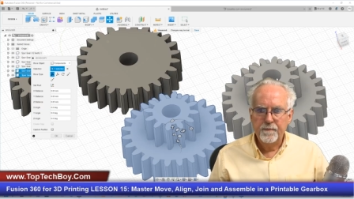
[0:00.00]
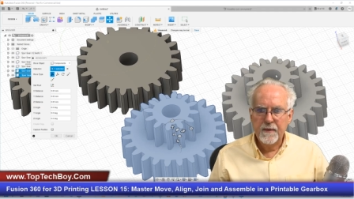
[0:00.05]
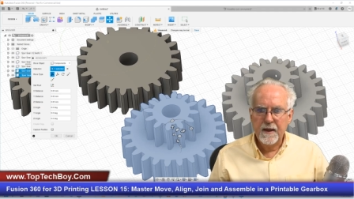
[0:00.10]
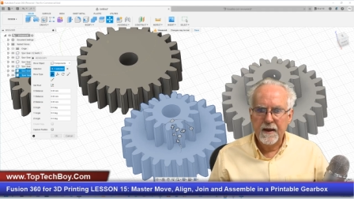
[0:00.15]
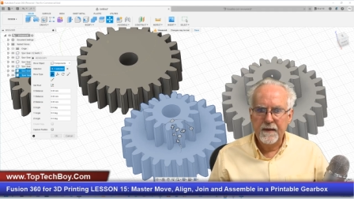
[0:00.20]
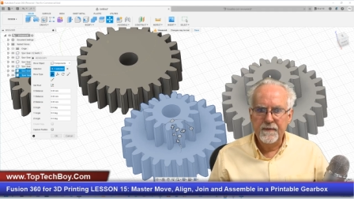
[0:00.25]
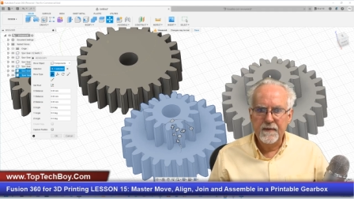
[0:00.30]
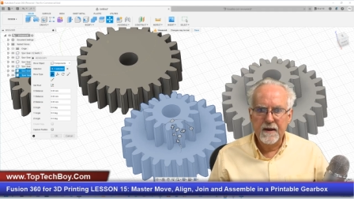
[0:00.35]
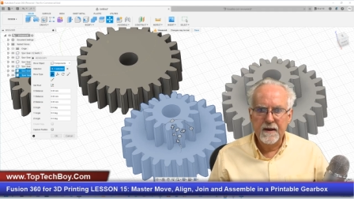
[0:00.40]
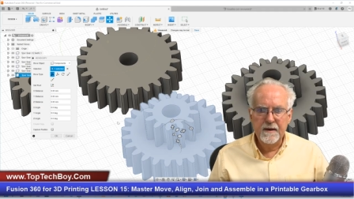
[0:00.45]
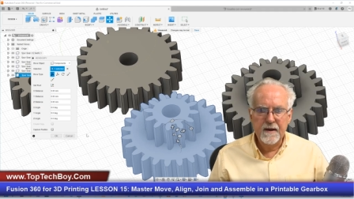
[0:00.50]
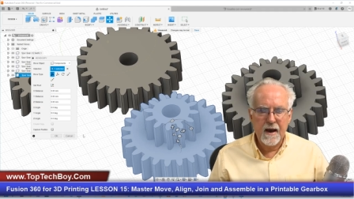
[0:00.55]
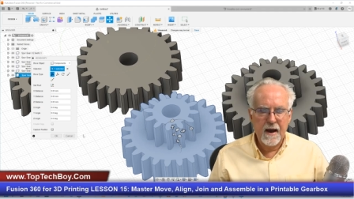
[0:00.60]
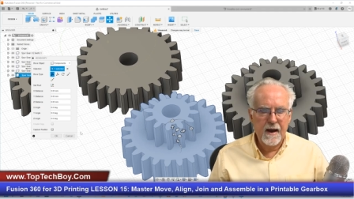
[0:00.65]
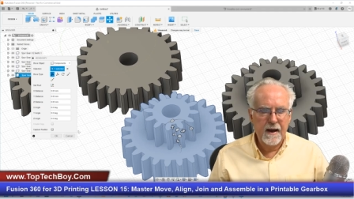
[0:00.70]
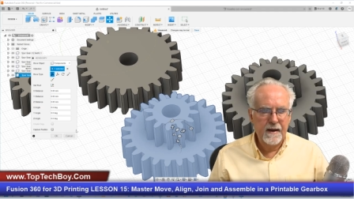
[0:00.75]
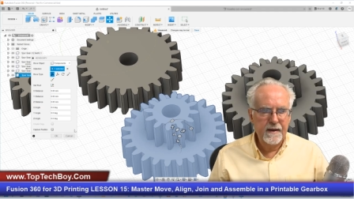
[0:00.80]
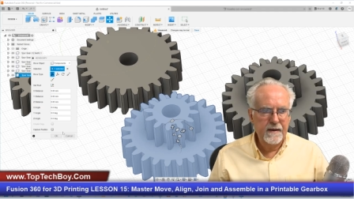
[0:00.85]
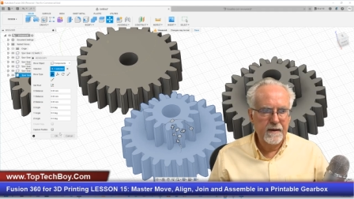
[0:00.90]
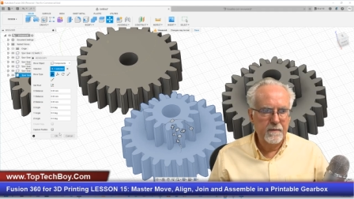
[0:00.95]
and then
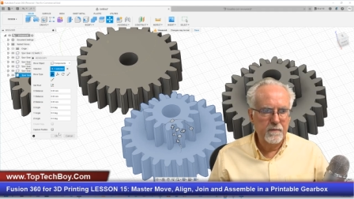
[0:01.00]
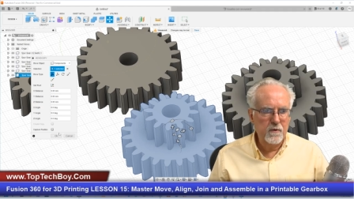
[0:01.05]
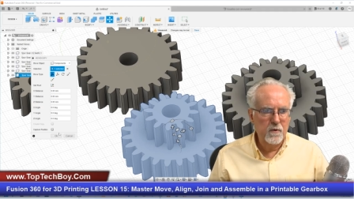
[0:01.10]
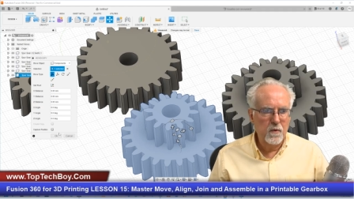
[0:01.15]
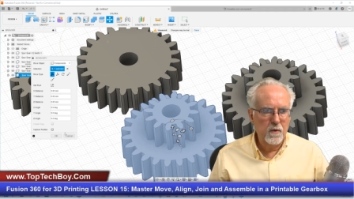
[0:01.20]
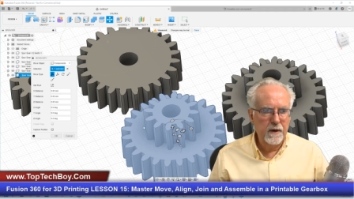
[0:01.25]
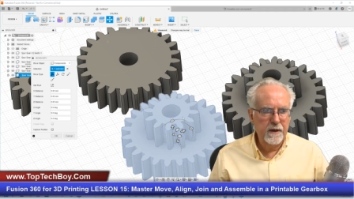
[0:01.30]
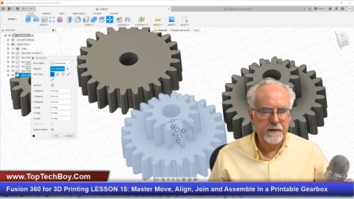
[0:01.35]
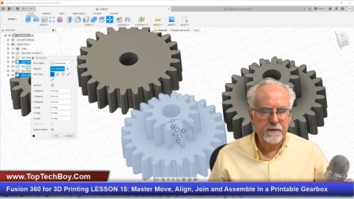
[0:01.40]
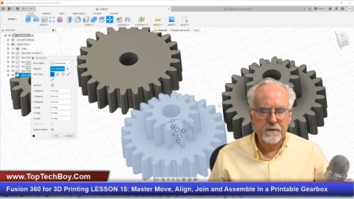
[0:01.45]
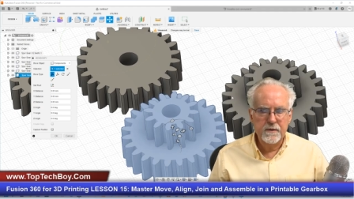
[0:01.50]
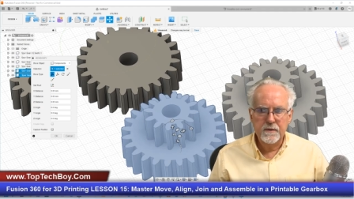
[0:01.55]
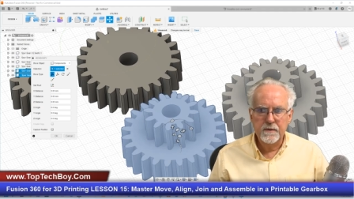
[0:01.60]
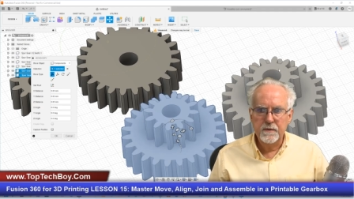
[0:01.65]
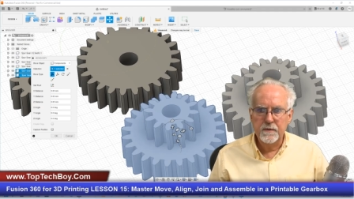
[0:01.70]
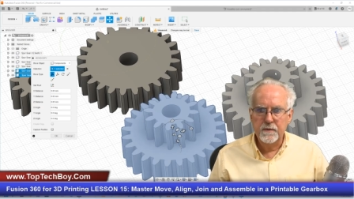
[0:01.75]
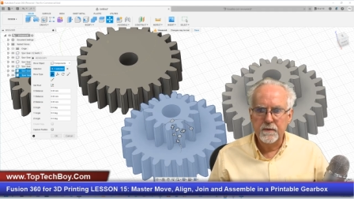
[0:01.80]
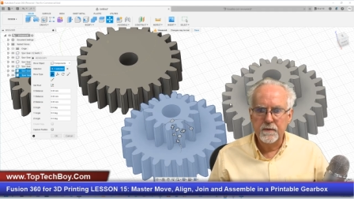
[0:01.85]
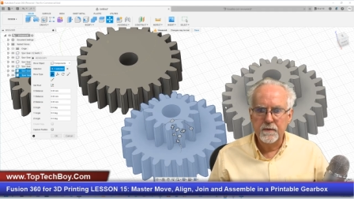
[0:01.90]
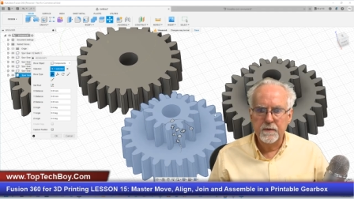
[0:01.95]
I am going
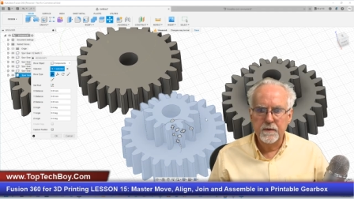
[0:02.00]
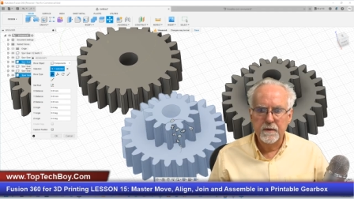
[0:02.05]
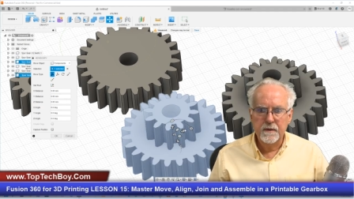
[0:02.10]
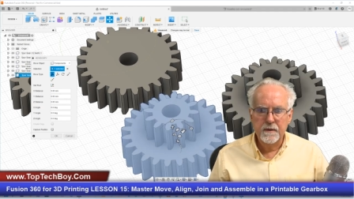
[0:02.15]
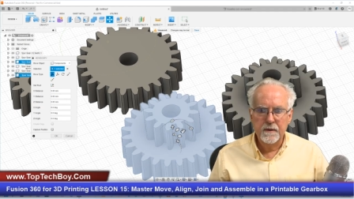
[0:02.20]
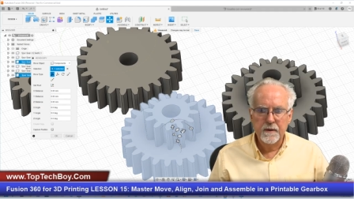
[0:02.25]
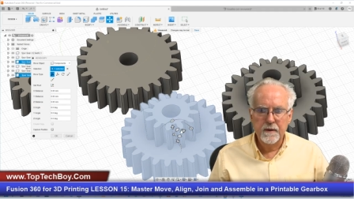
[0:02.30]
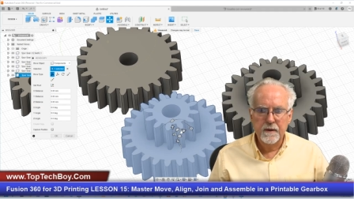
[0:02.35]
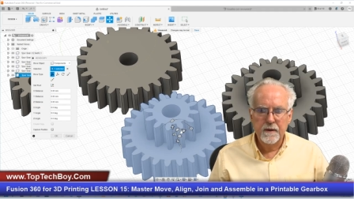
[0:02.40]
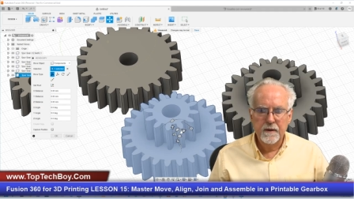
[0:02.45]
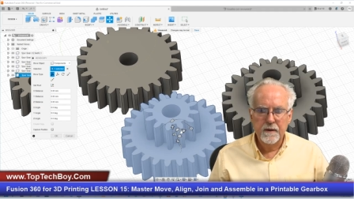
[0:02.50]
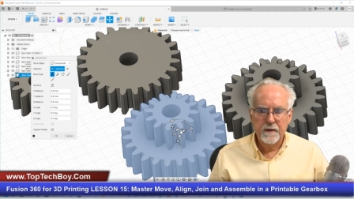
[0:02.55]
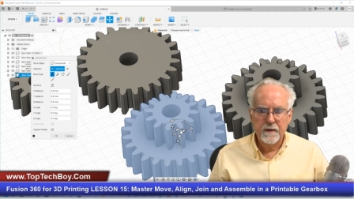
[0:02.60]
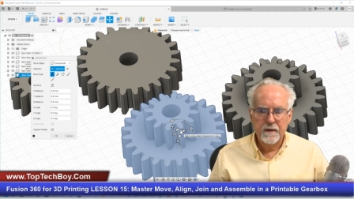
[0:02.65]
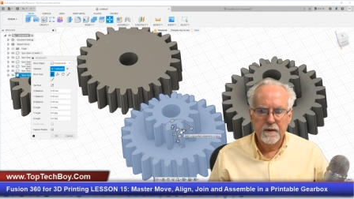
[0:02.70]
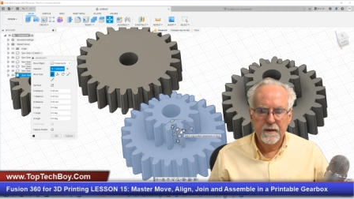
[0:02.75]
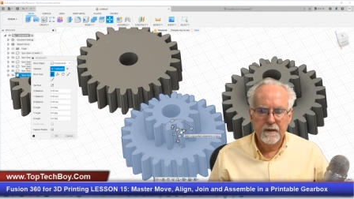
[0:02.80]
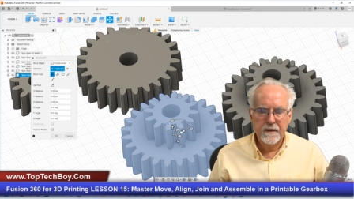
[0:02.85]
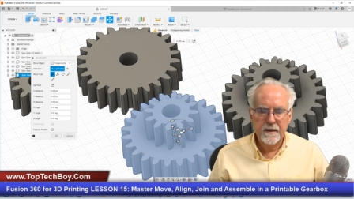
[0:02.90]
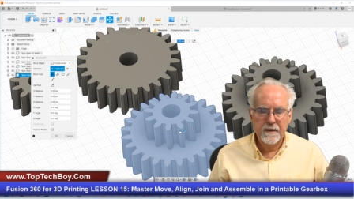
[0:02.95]
to
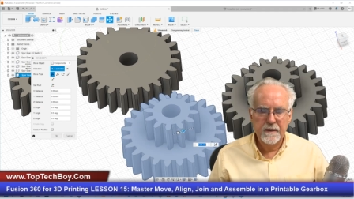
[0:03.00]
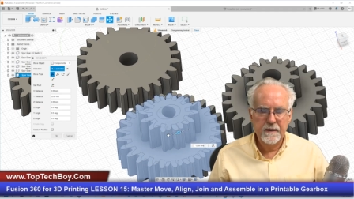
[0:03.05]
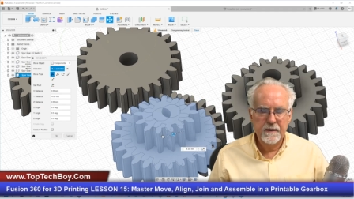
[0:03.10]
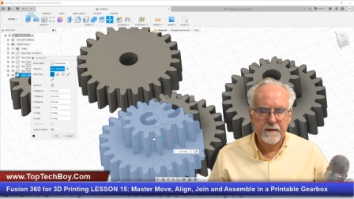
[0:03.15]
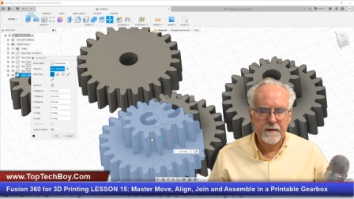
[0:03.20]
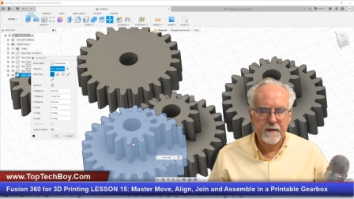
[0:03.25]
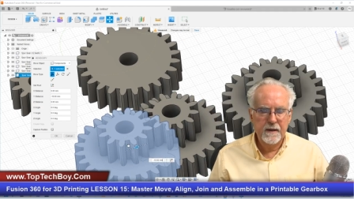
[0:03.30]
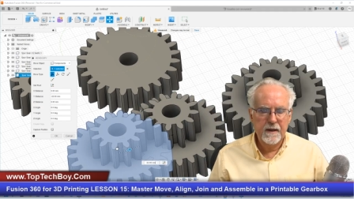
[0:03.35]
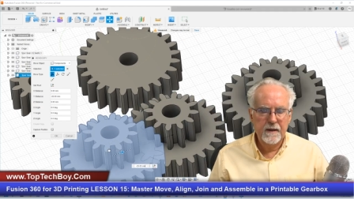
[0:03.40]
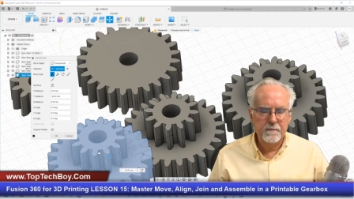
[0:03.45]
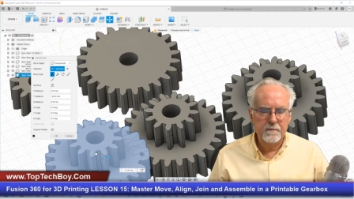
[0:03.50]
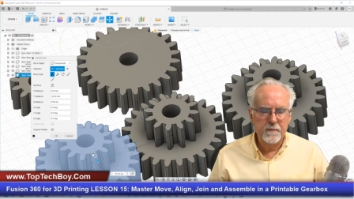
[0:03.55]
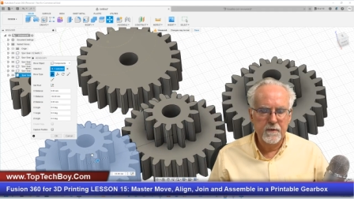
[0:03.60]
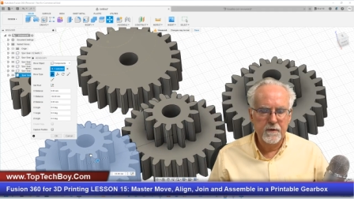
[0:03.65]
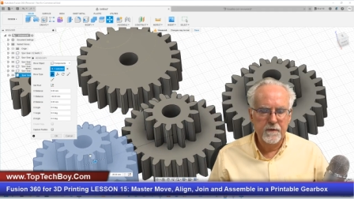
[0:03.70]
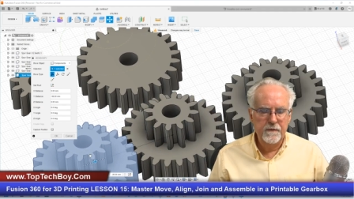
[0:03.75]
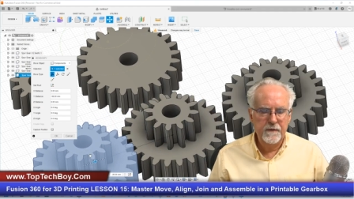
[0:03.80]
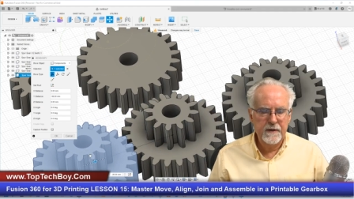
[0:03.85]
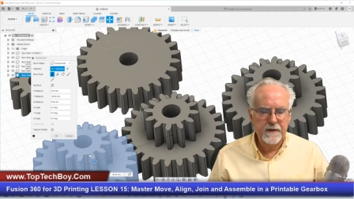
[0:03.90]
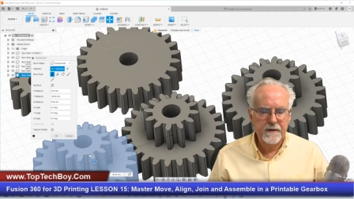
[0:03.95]
get it and
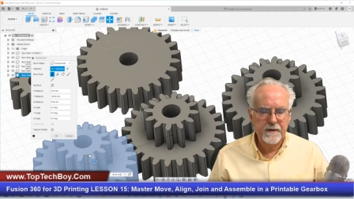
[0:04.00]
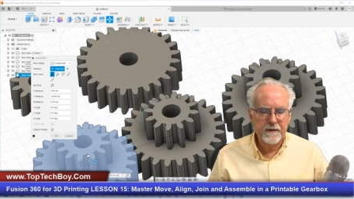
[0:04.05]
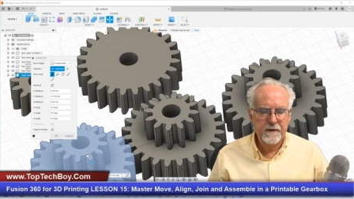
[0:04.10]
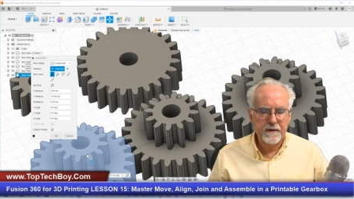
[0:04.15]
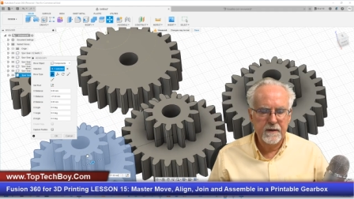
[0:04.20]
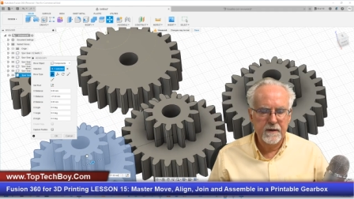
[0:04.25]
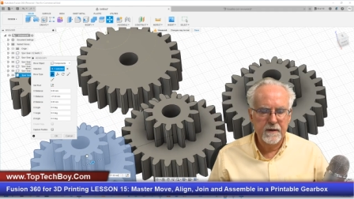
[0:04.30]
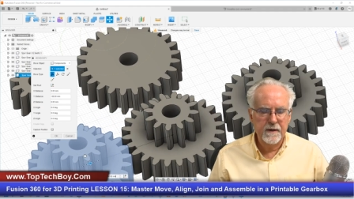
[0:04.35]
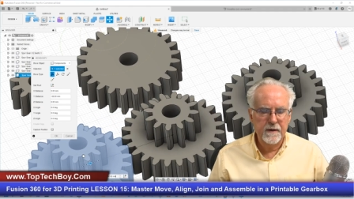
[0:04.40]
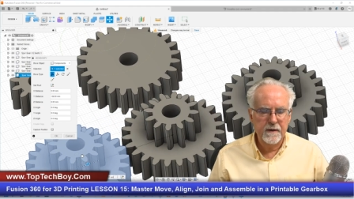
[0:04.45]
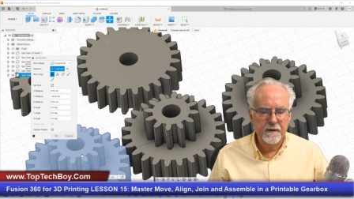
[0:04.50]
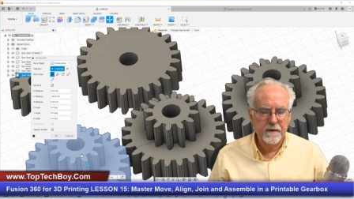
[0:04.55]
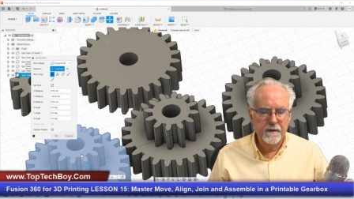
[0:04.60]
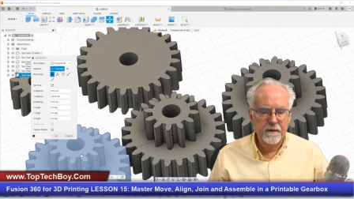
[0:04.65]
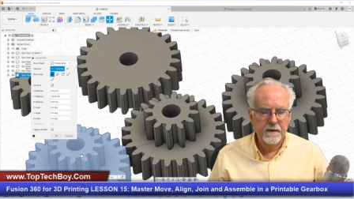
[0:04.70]
move it here.